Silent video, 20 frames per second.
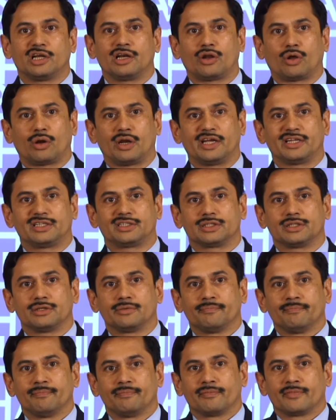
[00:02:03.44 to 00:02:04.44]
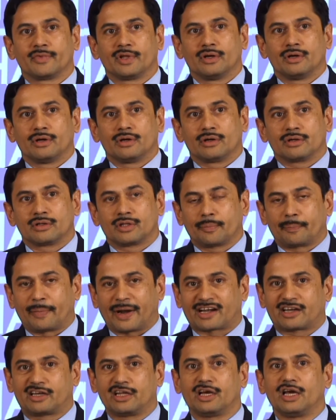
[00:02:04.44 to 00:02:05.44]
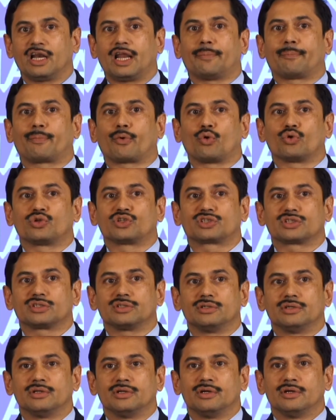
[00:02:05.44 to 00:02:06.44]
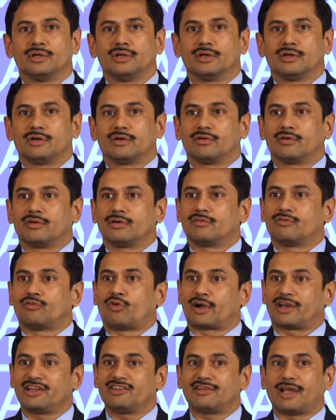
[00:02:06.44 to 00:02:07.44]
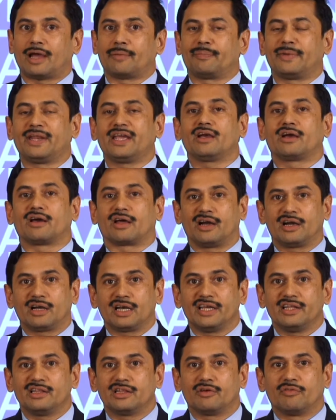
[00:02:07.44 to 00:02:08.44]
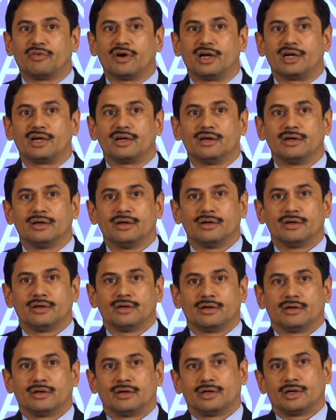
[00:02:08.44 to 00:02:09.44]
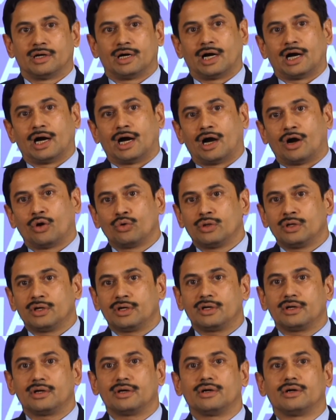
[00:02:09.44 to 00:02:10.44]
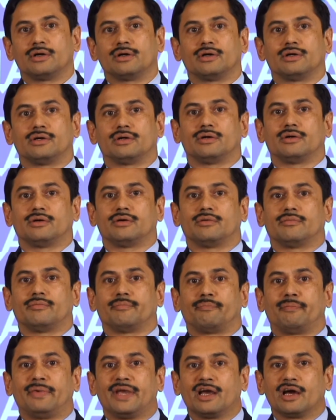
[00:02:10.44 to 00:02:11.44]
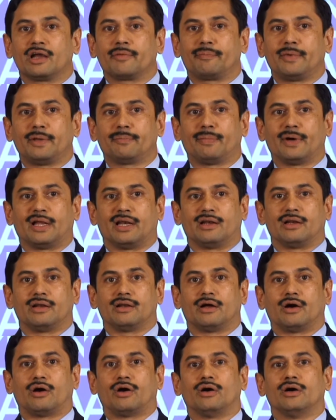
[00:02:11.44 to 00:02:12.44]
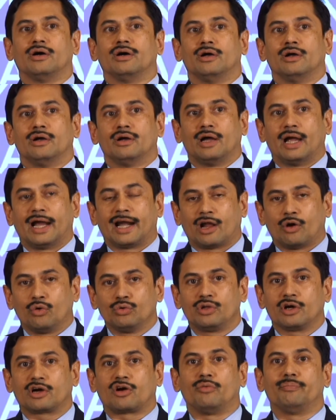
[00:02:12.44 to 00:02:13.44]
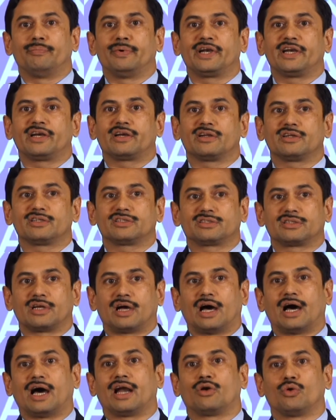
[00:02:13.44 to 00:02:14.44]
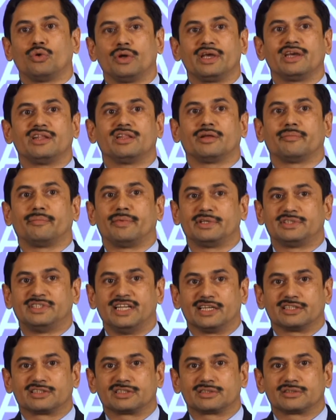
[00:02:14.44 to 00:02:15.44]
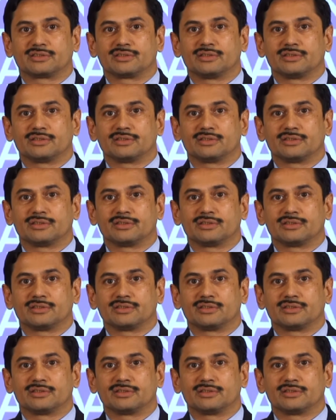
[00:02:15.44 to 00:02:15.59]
knowledge, the practical approach, what is happening currently in the world, how the bigger people and how the competitors are doing in the business.